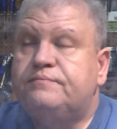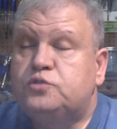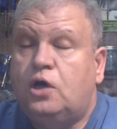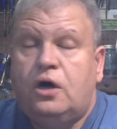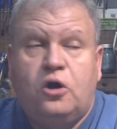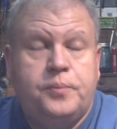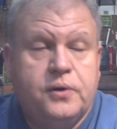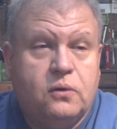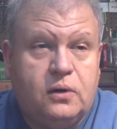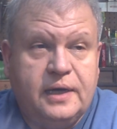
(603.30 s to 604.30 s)
So I hope
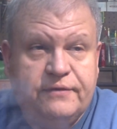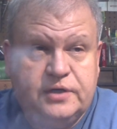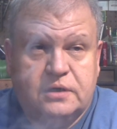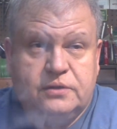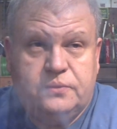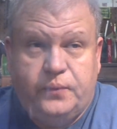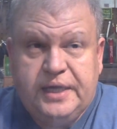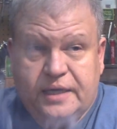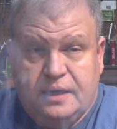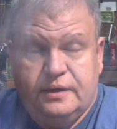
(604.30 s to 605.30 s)
you're all having a good
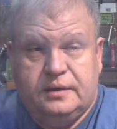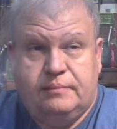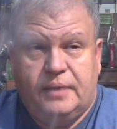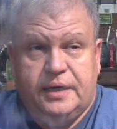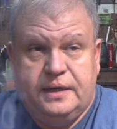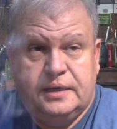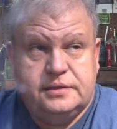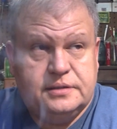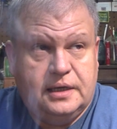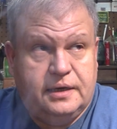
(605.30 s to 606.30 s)
weekend. Mine
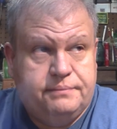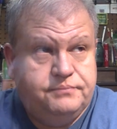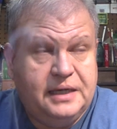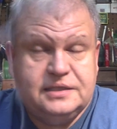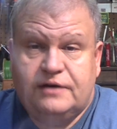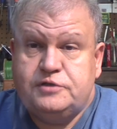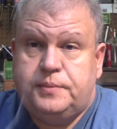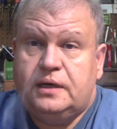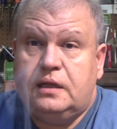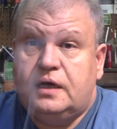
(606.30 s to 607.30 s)
has, actually I've
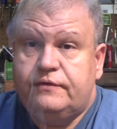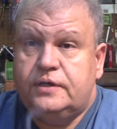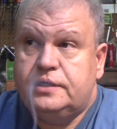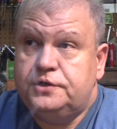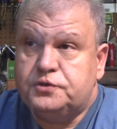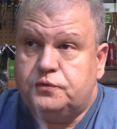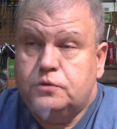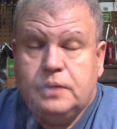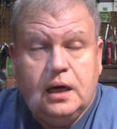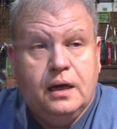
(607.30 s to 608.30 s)
spent a lot of it in this
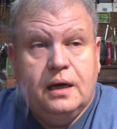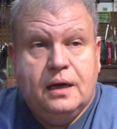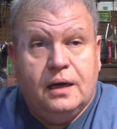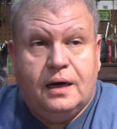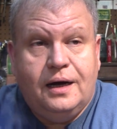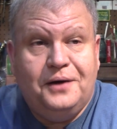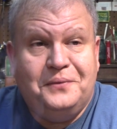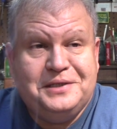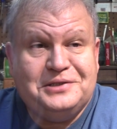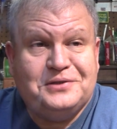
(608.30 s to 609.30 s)
room,
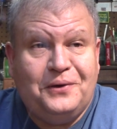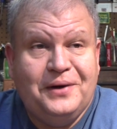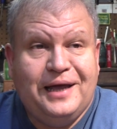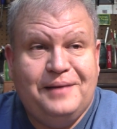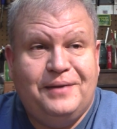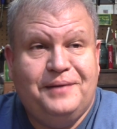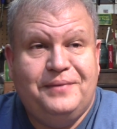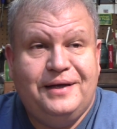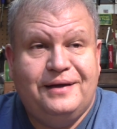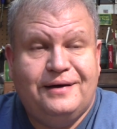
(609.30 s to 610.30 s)
which is okay by
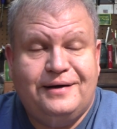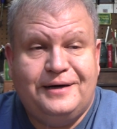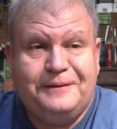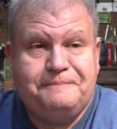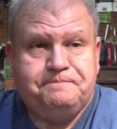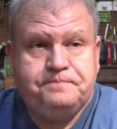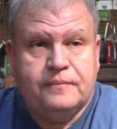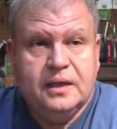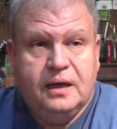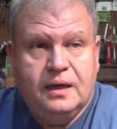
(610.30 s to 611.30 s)
me. Got
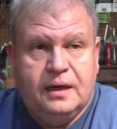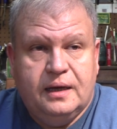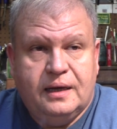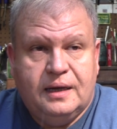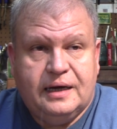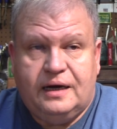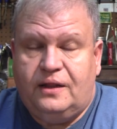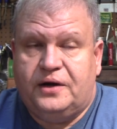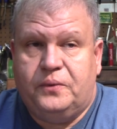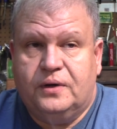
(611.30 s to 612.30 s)
a
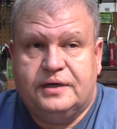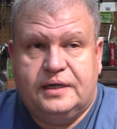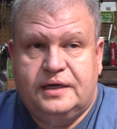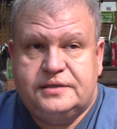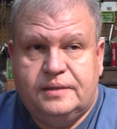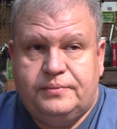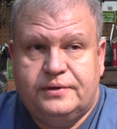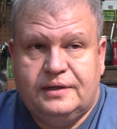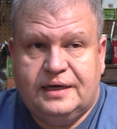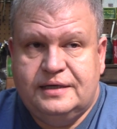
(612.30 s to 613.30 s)
lot of work to catch up
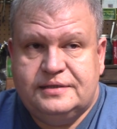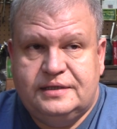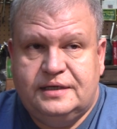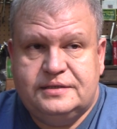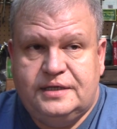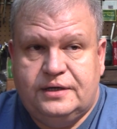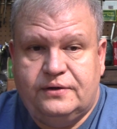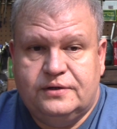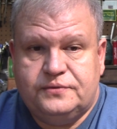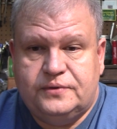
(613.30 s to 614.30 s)
on. Like I said, that
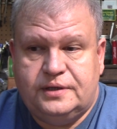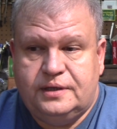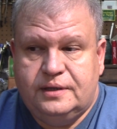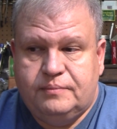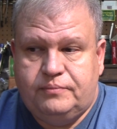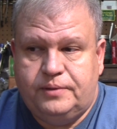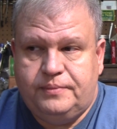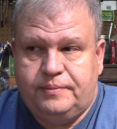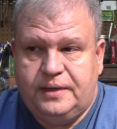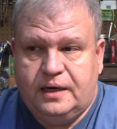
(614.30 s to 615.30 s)
sander has really put
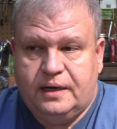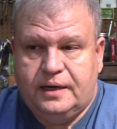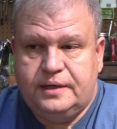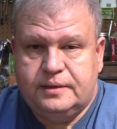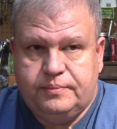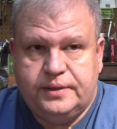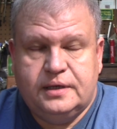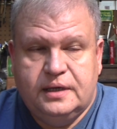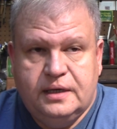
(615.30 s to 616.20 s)
me behind, but